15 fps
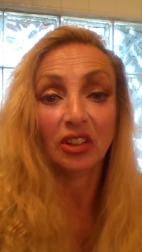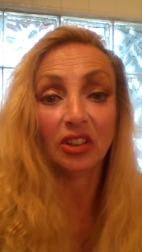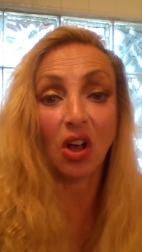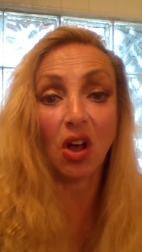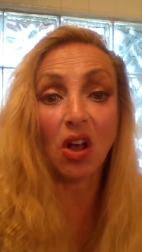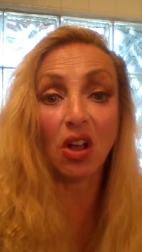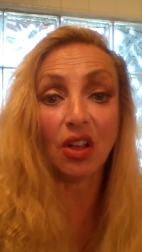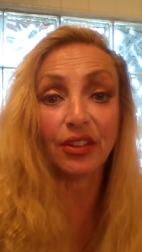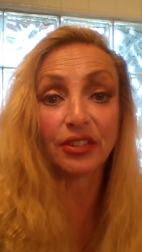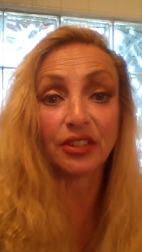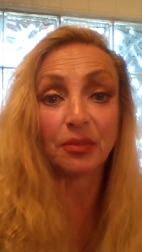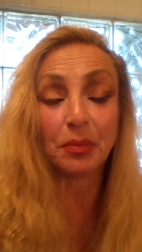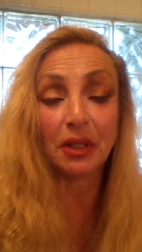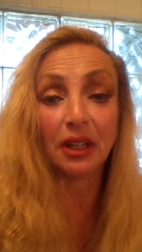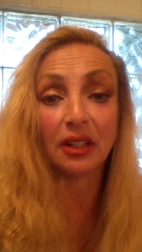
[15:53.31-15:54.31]

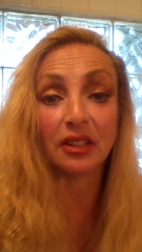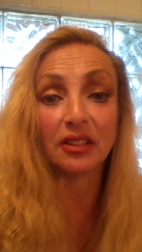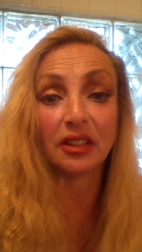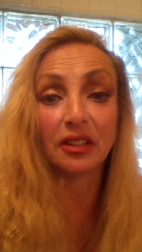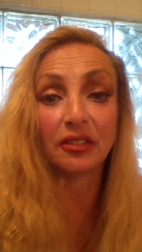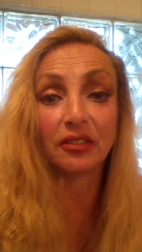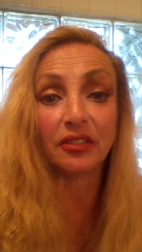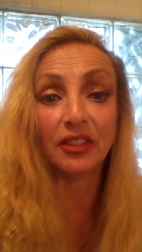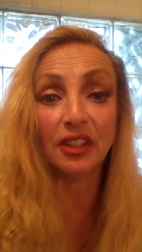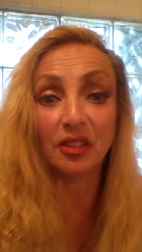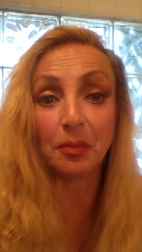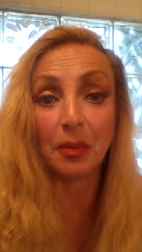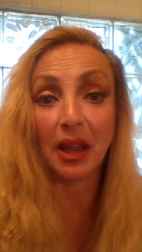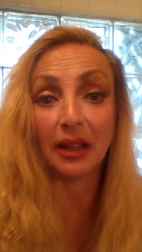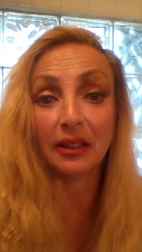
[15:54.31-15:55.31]
laws because of
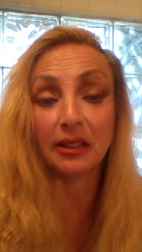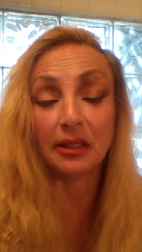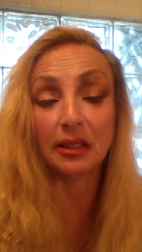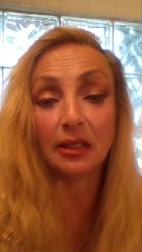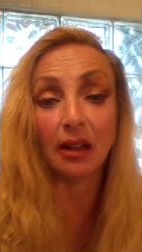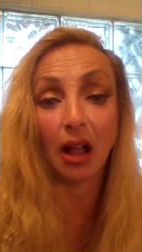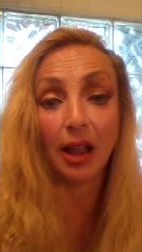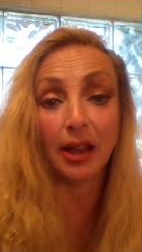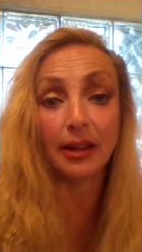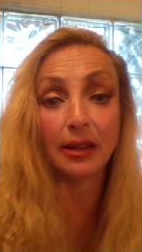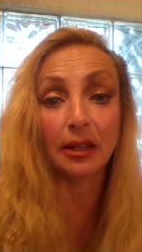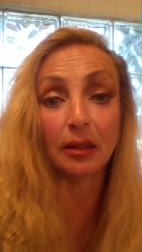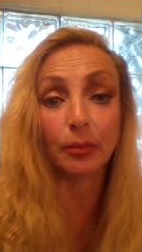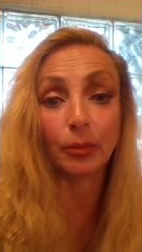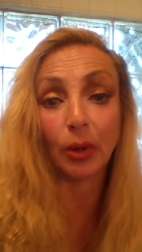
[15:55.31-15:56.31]
this man that's in
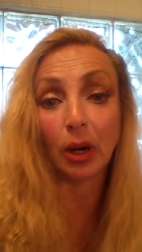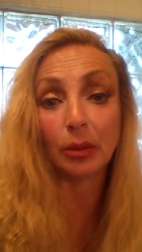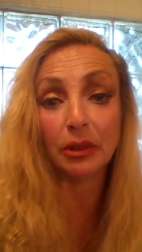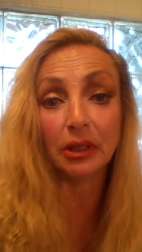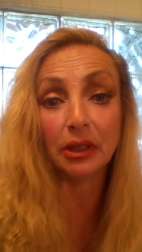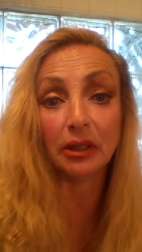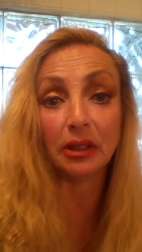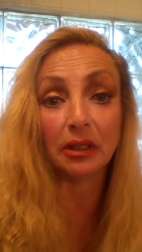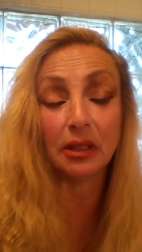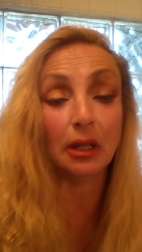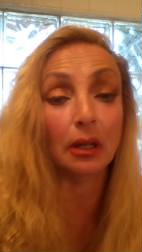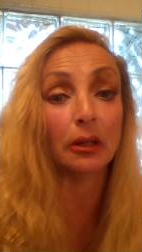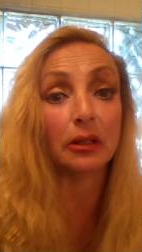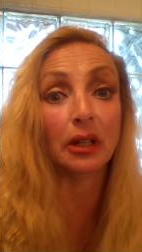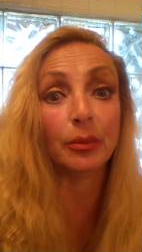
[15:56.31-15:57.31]
hiding, probably at the
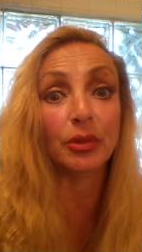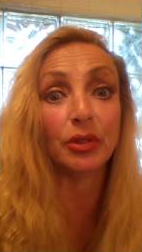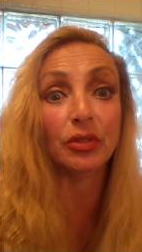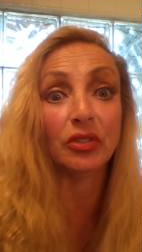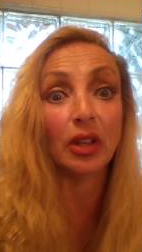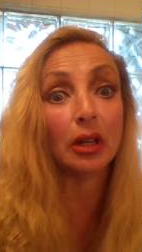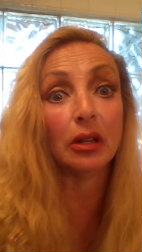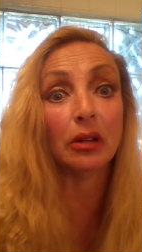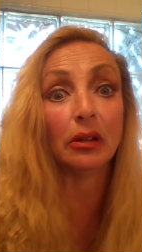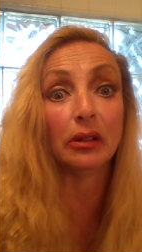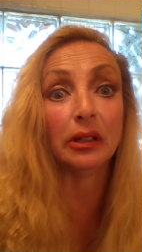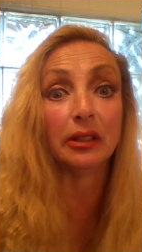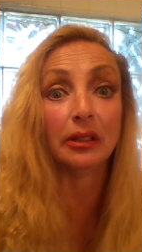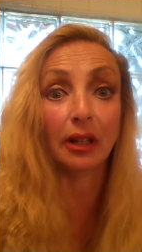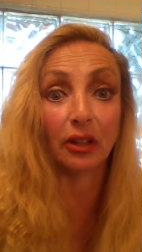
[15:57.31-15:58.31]
T R W Center
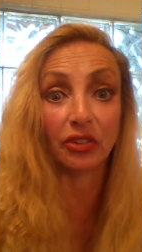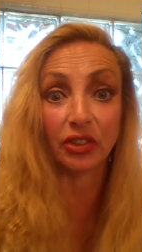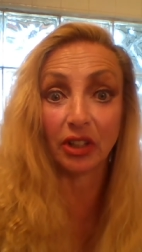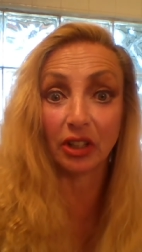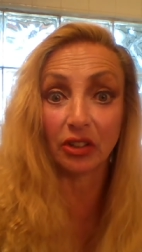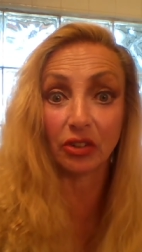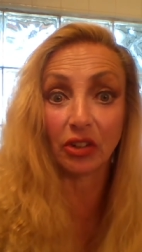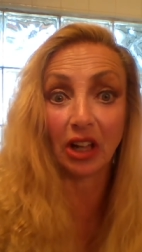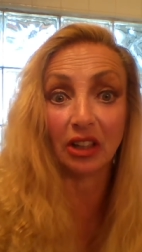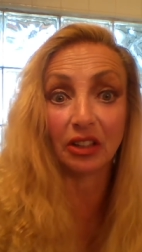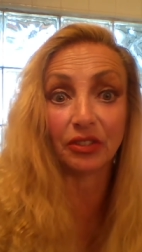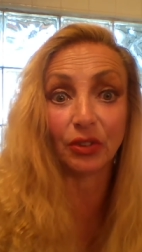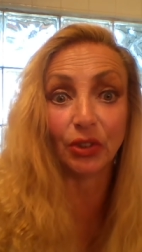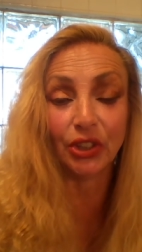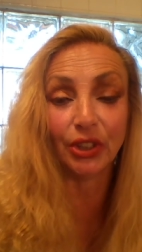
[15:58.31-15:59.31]
in El Segundo,
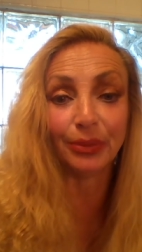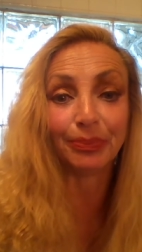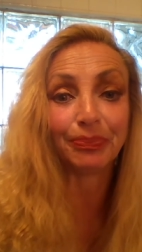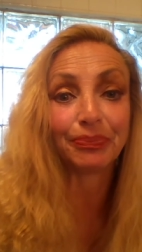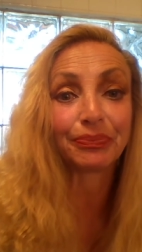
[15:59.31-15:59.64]
California.